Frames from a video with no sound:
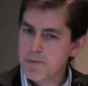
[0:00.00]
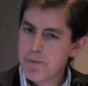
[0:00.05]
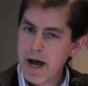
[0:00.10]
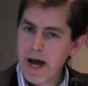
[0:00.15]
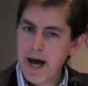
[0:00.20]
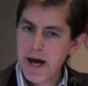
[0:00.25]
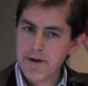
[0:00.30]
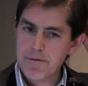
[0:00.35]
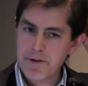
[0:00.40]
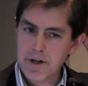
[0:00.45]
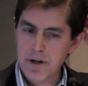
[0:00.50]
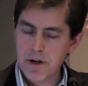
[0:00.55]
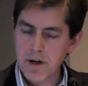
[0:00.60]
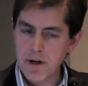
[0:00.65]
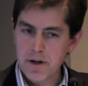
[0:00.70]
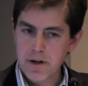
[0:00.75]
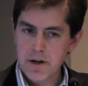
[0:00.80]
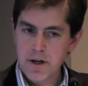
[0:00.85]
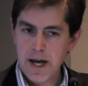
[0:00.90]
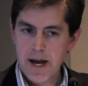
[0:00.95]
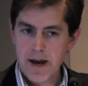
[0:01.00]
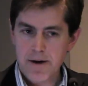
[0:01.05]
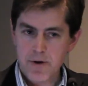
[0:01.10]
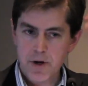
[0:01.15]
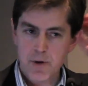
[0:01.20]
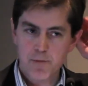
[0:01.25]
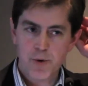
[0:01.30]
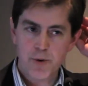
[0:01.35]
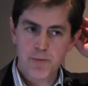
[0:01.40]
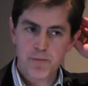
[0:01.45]
there's part of it,
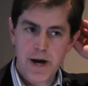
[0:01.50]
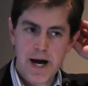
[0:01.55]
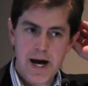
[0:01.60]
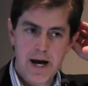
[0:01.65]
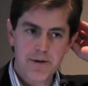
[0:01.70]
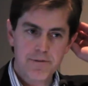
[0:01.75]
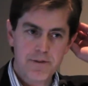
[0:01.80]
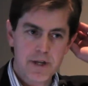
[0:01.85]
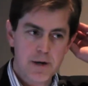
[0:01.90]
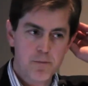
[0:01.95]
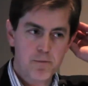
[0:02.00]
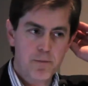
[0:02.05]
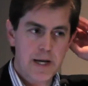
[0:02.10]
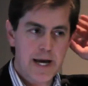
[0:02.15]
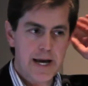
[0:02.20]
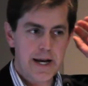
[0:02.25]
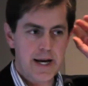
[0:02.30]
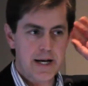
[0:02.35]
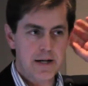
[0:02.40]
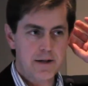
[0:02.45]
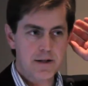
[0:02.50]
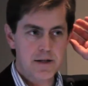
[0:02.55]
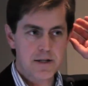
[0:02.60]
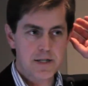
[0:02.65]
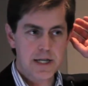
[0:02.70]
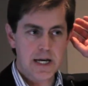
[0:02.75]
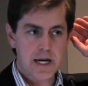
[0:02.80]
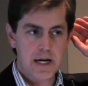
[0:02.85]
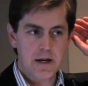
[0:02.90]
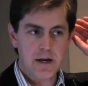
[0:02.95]
you put part of the implant under
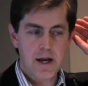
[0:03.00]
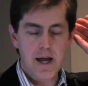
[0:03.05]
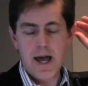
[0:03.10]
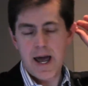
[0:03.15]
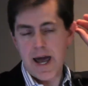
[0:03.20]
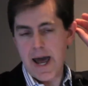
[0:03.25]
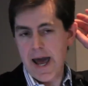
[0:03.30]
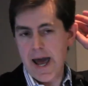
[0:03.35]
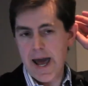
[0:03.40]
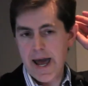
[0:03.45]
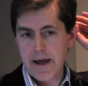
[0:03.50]
the skin